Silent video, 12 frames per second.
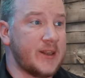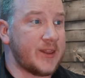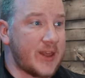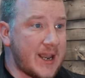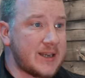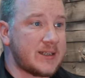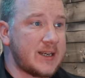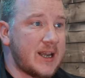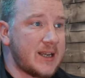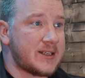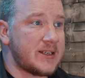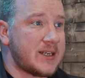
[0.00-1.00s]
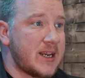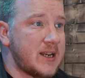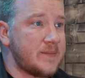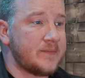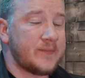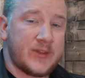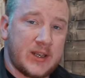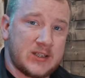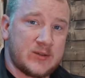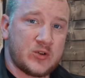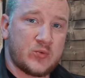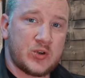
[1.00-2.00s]
That is it. As I say, thank you
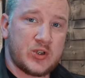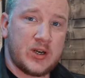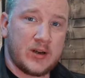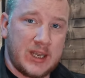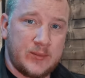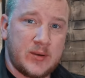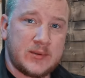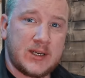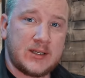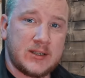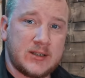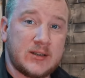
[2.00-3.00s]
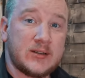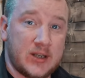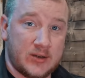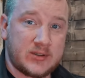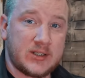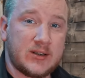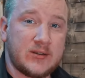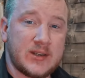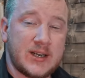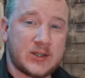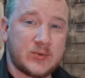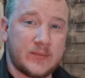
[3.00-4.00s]
so much for watching. I'll keep you updated. I'll see you in
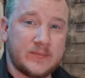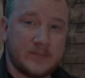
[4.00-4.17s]
the next one.